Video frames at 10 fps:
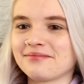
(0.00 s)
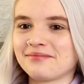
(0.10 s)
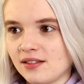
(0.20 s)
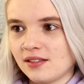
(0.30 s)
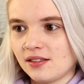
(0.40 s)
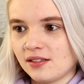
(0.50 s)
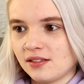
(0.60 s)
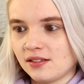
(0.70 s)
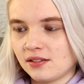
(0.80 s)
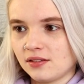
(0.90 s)
And I
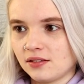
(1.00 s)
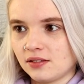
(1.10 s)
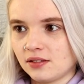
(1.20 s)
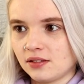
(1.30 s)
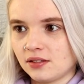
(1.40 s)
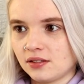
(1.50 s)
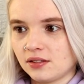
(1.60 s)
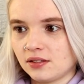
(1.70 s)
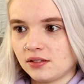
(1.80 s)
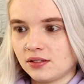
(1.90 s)
may. Gee,
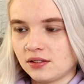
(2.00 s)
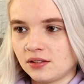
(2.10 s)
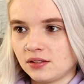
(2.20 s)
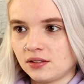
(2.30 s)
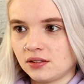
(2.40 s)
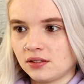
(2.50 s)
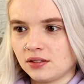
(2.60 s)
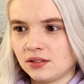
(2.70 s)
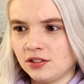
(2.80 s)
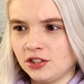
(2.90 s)
full
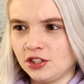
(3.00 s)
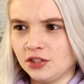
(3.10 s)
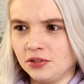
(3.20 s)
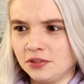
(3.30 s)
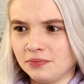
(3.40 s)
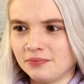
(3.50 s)
name. Jude.